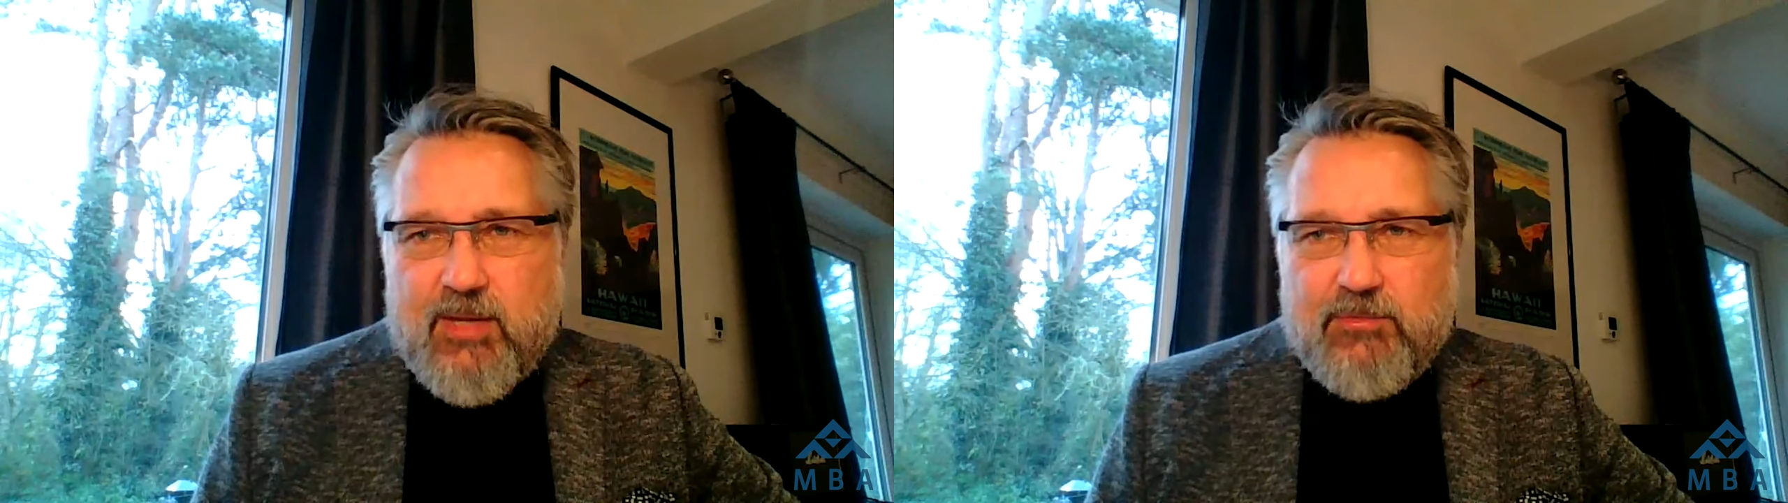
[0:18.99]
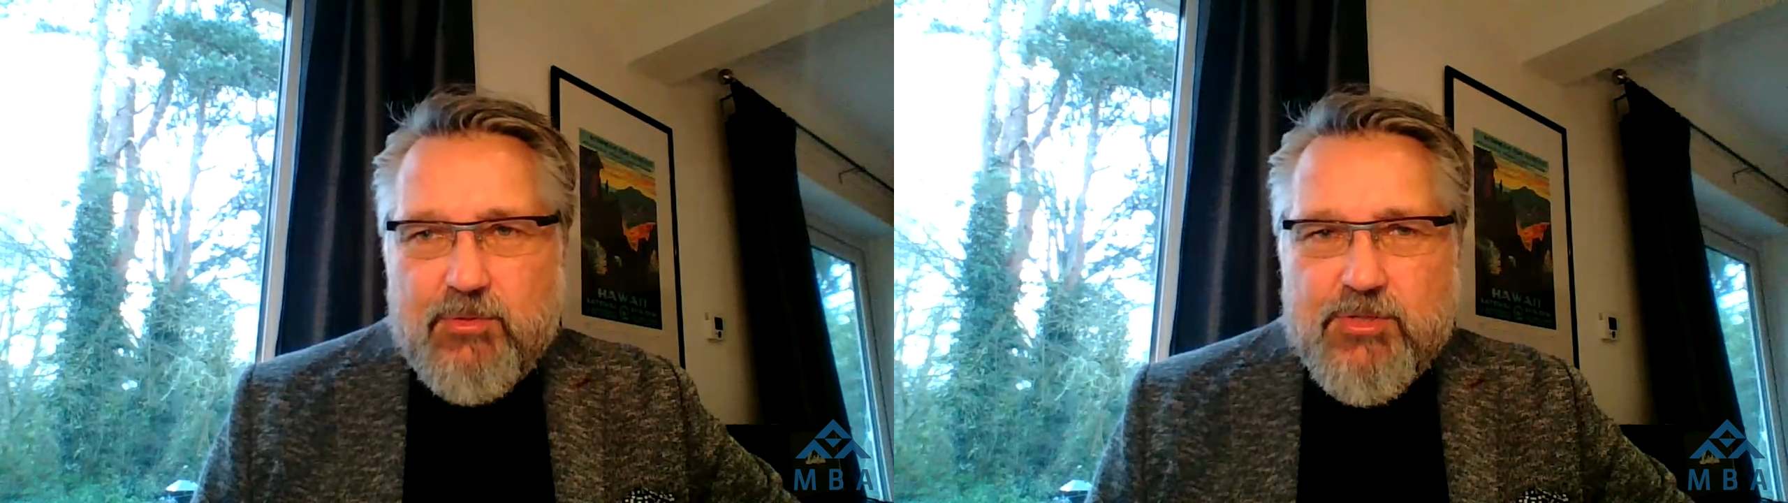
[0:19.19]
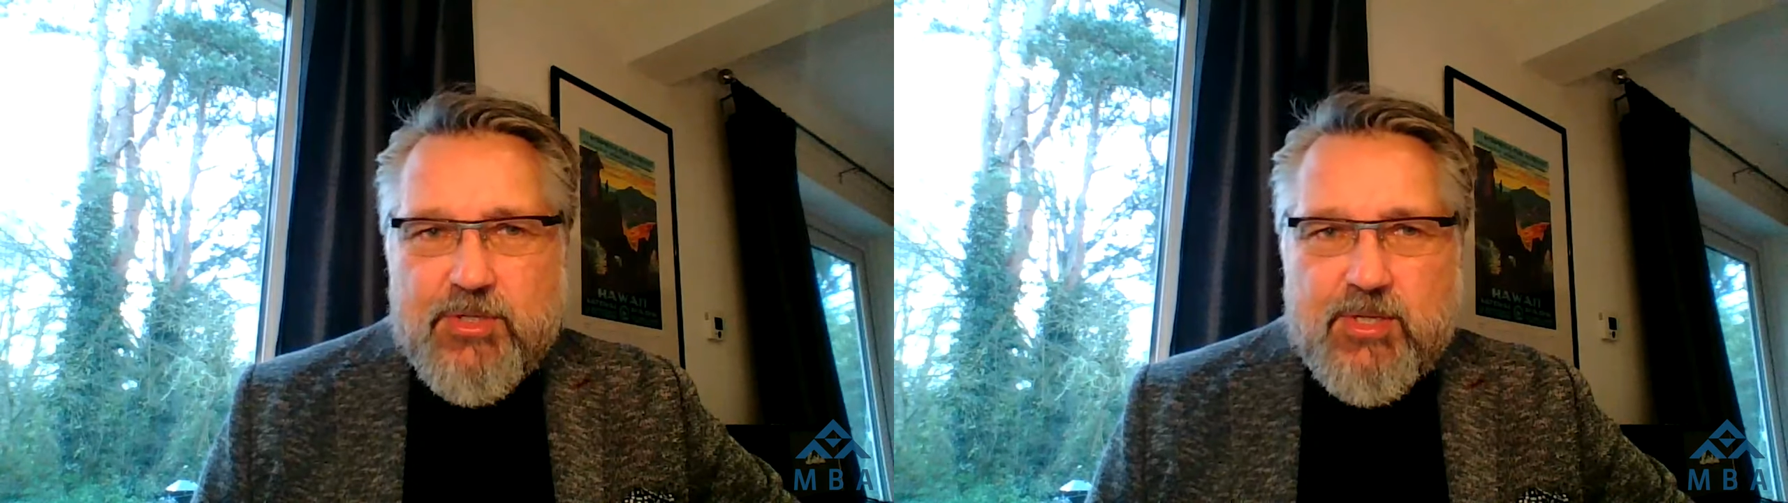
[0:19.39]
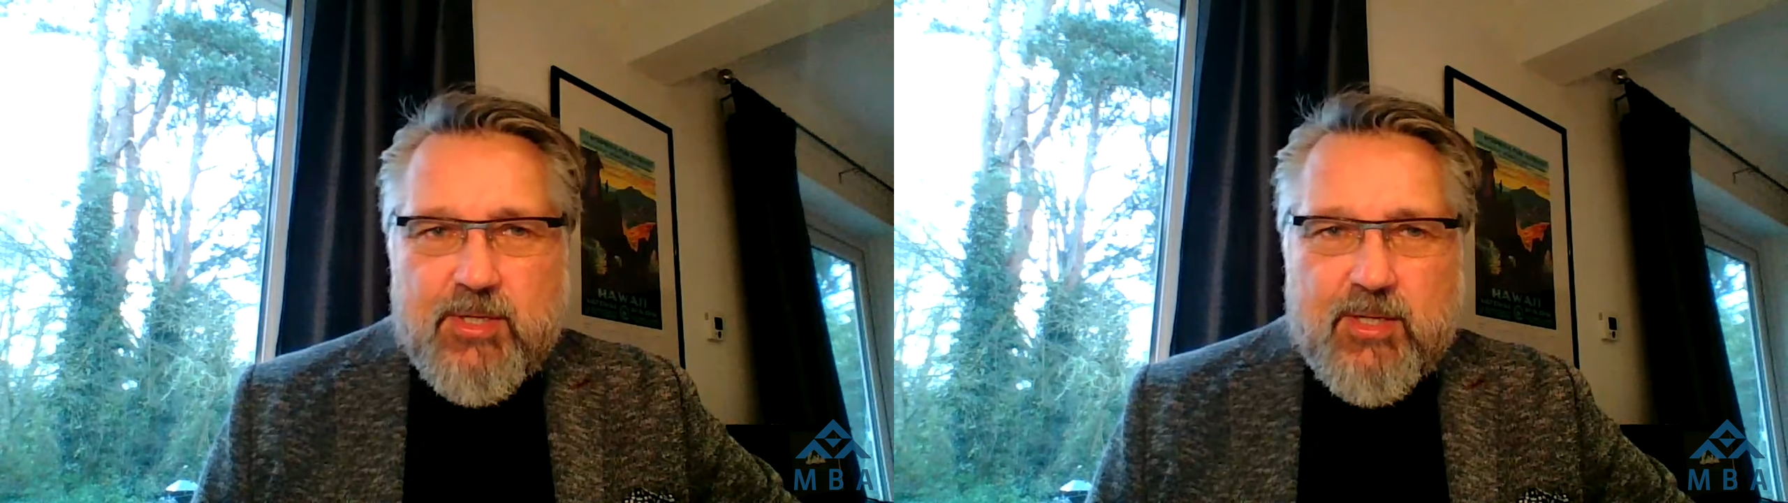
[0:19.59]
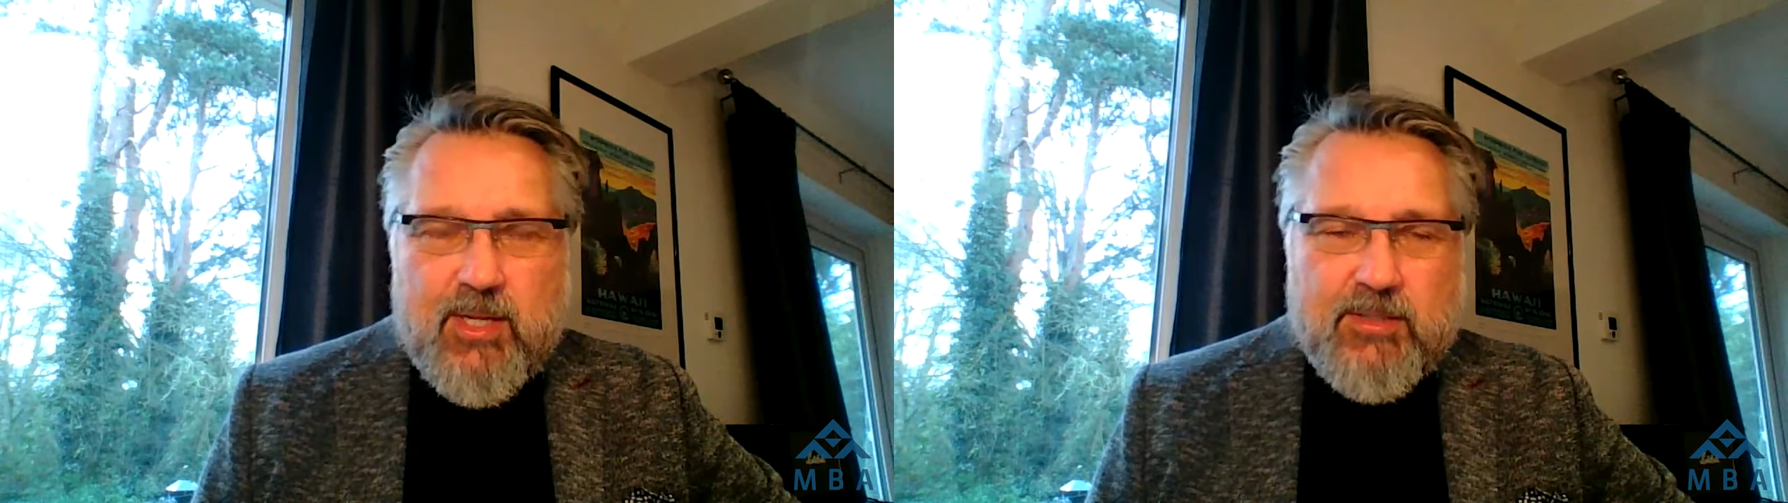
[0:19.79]
unforeseen
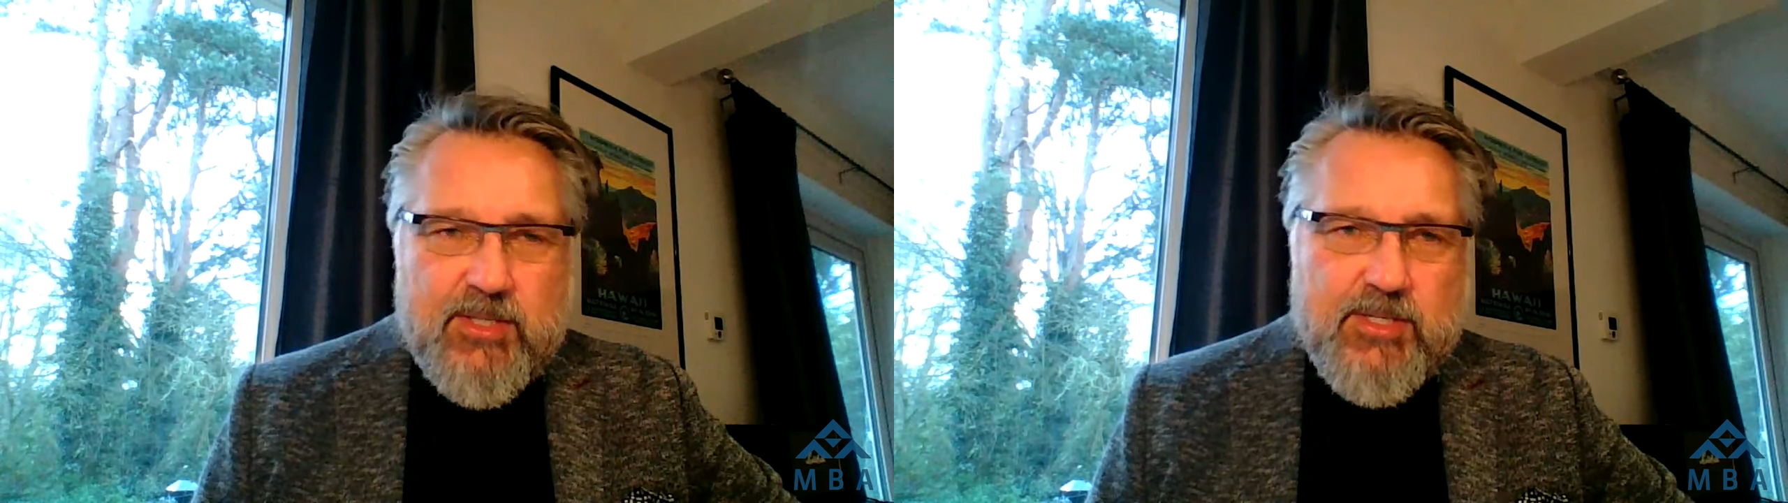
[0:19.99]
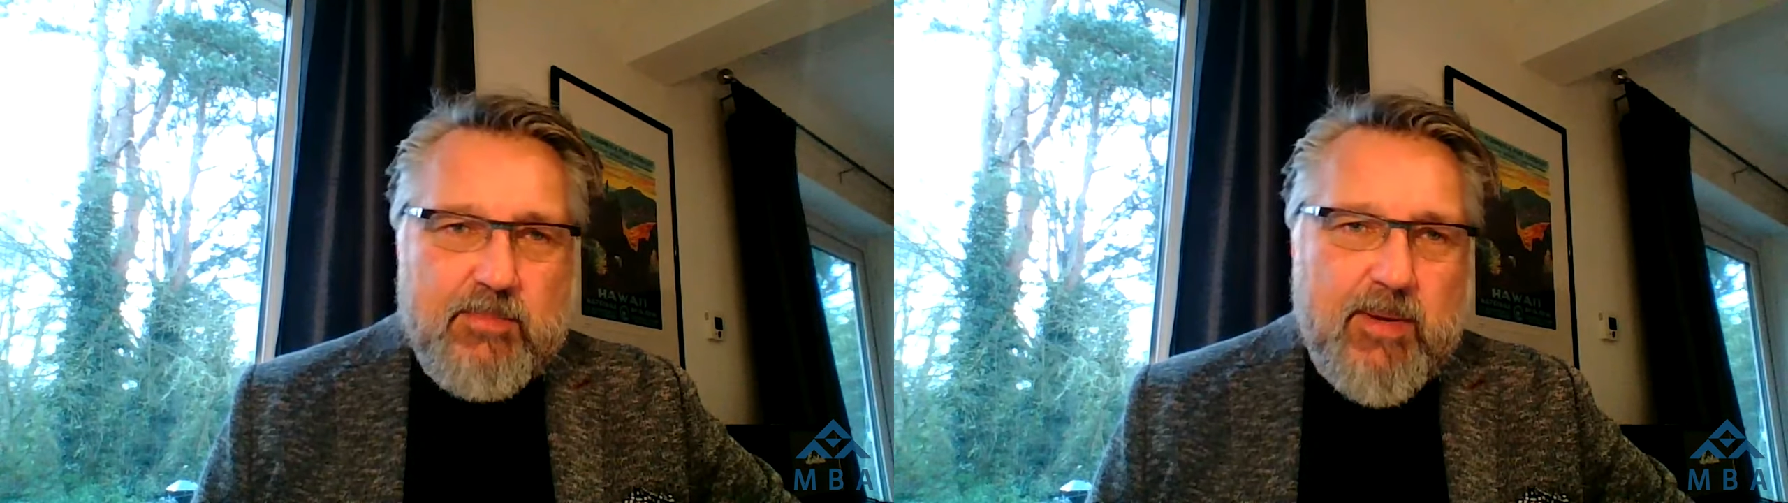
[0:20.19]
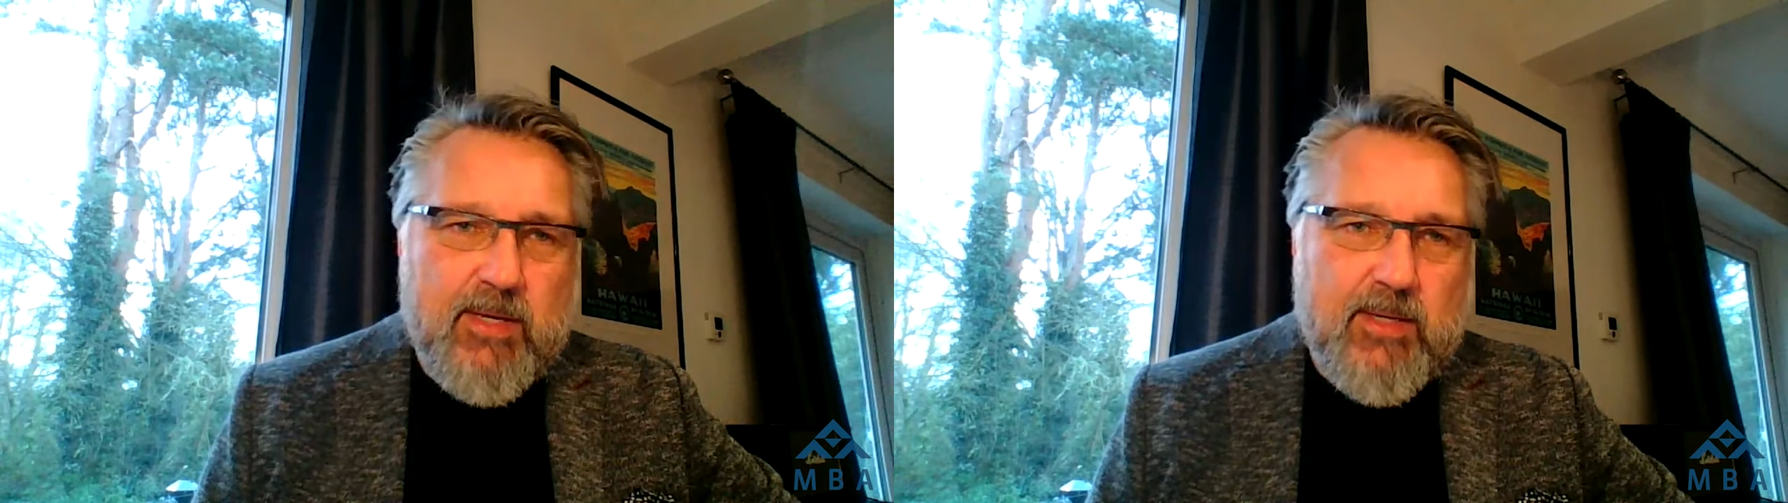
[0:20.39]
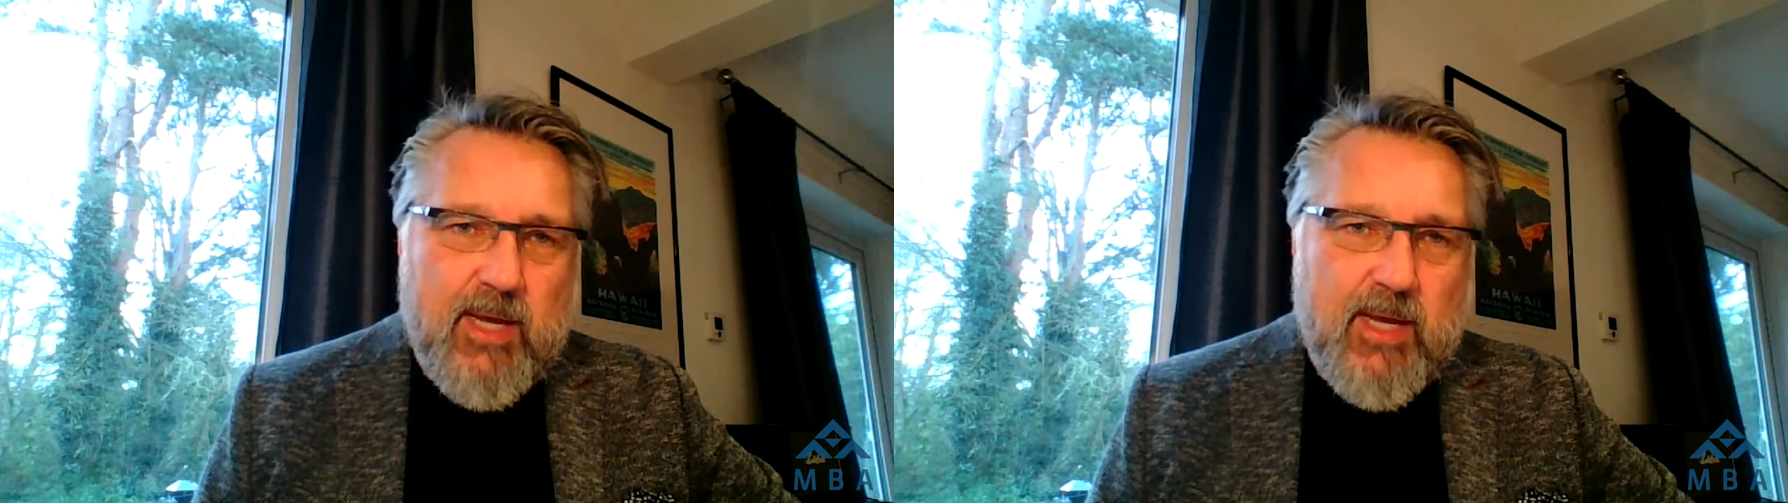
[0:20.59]
and anticipate